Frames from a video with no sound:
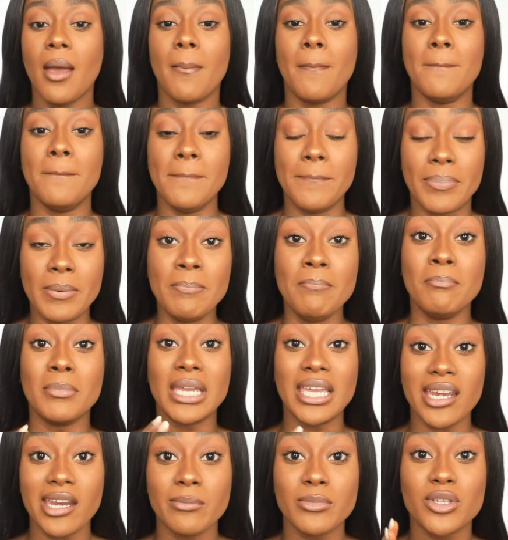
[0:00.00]

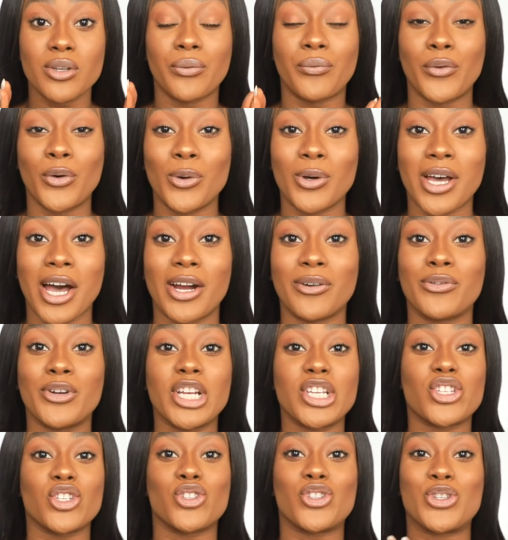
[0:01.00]
Medium to full
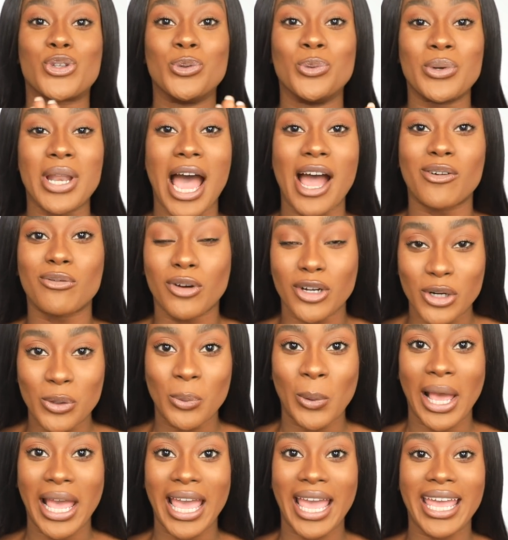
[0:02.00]
coverage. Do not run
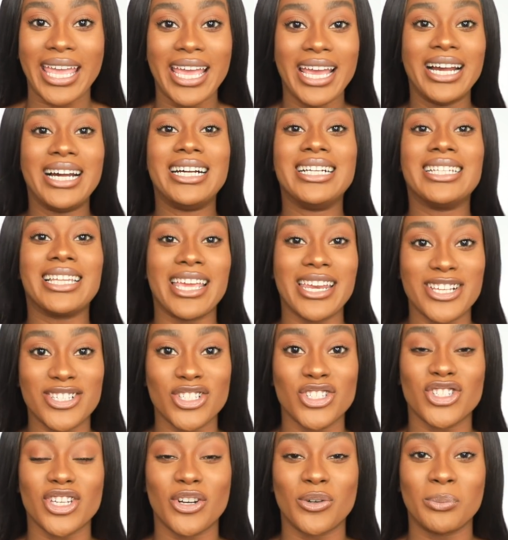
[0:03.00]
away, ladies
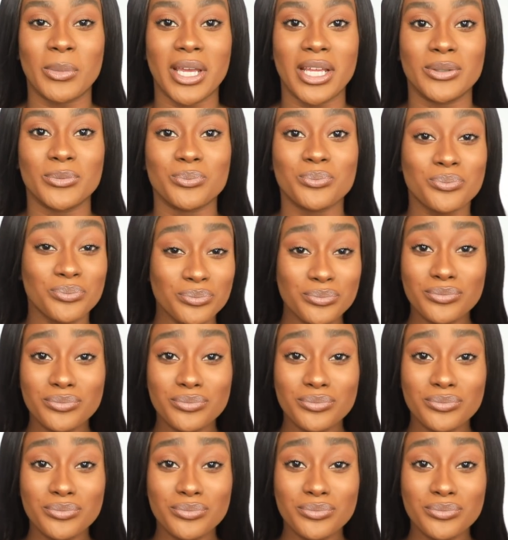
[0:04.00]
and gentlemen.